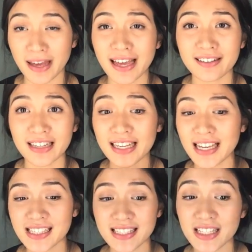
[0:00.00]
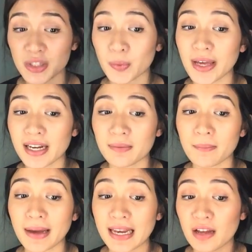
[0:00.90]
and I guess that's when
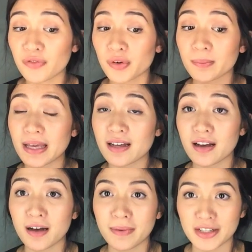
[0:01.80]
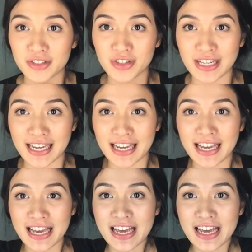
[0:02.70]
my love for makeup actually